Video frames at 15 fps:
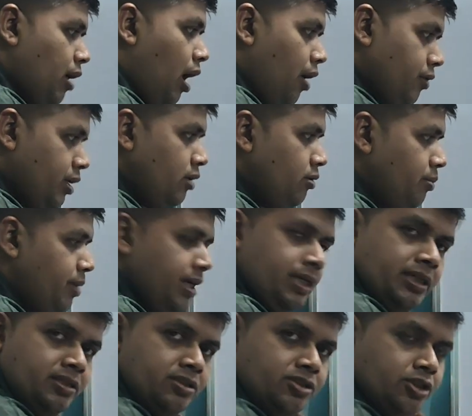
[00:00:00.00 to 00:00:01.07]
So how can we
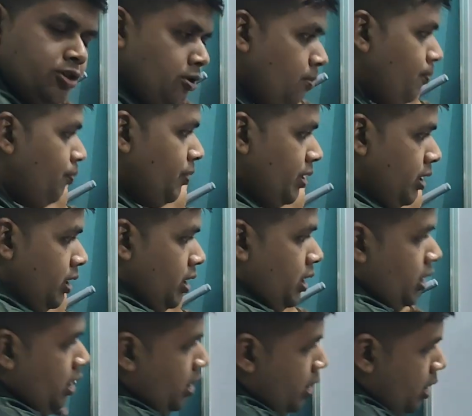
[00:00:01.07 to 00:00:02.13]
make it 0?
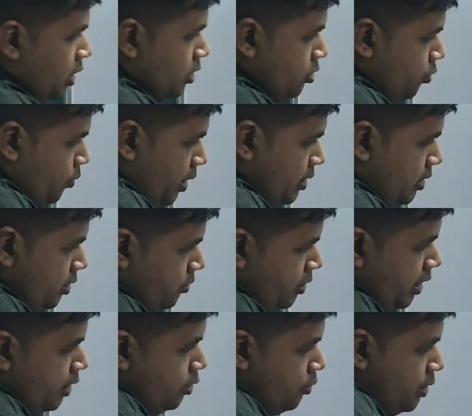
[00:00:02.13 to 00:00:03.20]
So one thing
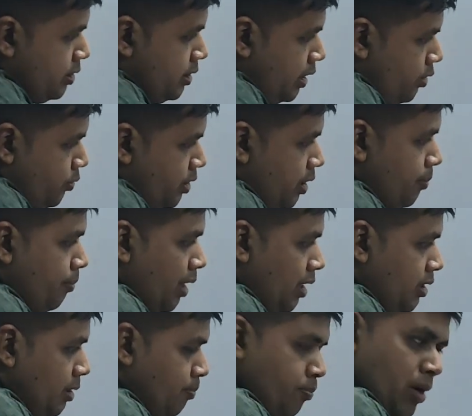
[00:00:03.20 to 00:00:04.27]
we can do is that we can
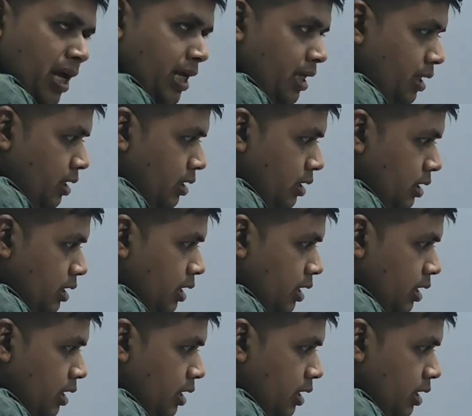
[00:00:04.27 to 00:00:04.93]
multiply